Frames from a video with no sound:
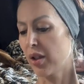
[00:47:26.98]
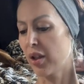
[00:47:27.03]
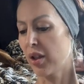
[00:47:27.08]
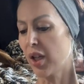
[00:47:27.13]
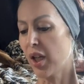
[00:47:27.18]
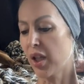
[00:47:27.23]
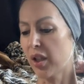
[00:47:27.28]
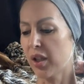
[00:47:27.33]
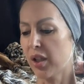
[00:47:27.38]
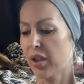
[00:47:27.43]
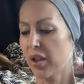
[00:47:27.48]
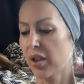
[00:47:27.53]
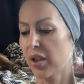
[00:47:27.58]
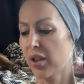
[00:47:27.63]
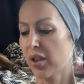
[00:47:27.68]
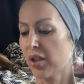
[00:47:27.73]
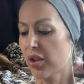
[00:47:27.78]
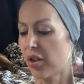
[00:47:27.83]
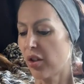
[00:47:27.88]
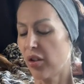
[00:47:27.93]
think
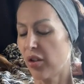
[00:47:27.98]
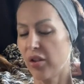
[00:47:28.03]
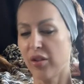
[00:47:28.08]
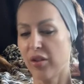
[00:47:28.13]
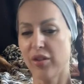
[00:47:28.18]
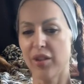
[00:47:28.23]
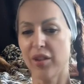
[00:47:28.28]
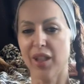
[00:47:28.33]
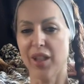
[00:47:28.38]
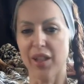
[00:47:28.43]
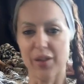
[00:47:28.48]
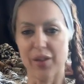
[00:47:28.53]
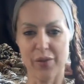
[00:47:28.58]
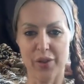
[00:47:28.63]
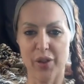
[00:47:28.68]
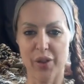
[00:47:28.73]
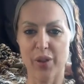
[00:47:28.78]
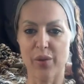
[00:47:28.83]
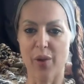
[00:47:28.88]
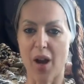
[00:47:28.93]
certain
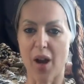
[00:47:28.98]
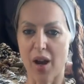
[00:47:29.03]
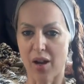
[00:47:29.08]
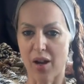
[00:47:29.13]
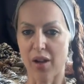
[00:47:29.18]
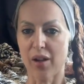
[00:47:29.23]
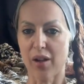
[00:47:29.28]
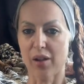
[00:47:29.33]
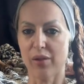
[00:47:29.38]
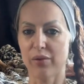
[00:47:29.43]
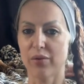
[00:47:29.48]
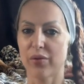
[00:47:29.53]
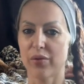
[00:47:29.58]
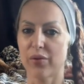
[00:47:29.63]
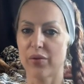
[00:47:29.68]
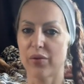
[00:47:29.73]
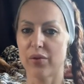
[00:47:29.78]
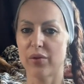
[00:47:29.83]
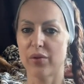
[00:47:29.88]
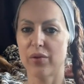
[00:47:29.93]
gifts you have,
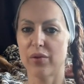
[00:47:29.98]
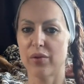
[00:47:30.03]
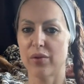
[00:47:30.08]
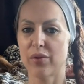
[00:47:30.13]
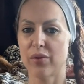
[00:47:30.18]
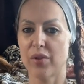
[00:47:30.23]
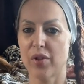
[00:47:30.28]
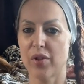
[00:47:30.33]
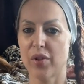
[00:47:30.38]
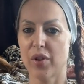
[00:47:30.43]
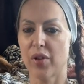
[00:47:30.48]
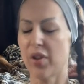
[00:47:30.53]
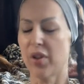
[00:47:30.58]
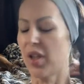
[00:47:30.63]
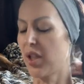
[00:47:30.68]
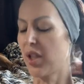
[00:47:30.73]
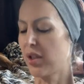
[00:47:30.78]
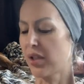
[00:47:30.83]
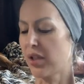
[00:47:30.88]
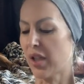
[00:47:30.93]
certain
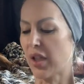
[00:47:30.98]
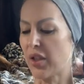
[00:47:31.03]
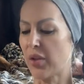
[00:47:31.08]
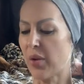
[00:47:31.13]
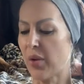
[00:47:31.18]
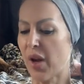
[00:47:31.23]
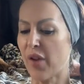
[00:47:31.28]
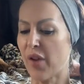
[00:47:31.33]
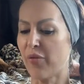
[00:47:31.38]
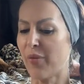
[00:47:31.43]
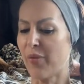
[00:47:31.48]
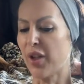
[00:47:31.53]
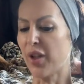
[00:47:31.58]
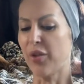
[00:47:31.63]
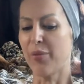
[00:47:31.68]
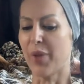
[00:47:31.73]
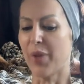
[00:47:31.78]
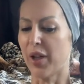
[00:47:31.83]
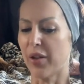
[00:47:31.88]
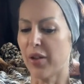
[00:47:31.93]
insights you have make
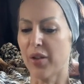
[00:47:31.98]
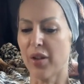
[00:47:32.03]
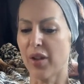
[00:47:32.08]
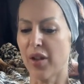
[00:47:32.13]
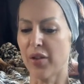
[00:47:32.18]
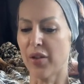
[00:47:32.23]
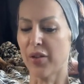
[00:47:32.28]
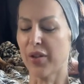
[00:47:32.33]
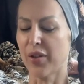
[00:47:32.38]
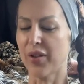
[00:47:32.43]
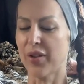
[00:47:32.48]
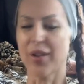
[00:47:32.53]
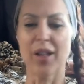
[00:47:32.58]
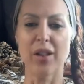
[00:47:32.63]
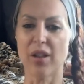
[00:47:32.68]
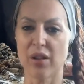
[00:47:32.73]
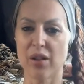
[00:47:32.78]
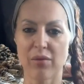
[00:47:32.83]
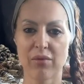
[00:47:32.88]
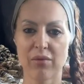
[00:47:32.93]
you better than others. They
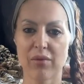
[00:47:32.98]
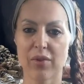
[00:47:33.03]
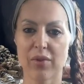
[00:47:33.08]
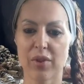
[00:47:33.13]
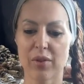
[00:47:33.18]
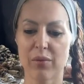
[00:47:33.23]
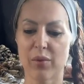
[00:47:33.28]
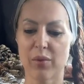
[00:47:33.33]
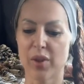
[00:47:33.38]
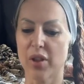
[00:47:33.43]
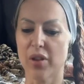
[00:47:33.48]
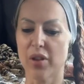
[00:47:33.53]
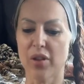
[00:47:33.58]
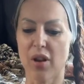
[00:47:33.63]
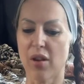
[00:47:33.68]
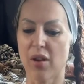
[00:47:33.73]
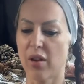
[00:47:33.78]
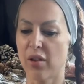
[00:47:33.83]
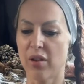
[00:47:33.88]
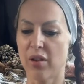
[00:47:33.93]
don't. We're just
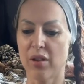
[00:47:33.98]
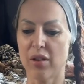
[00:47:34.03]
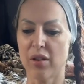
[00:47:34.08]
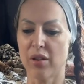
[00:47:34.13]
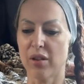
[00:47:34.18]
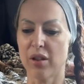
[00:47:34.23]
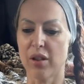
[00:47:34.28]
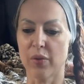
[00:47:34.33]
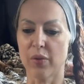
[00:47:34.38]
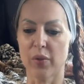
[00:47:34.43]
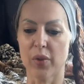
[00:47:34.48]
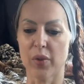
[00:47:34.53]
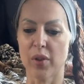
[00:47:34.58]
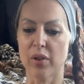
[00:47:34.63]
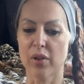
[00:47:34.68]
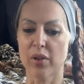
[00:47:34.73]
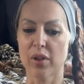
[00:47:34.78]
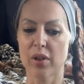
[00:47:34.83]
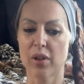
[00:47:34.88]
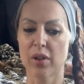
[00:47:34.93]
all on
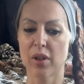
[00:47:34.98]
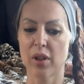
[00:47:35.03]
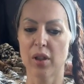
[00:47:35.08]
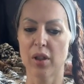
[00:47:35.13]
different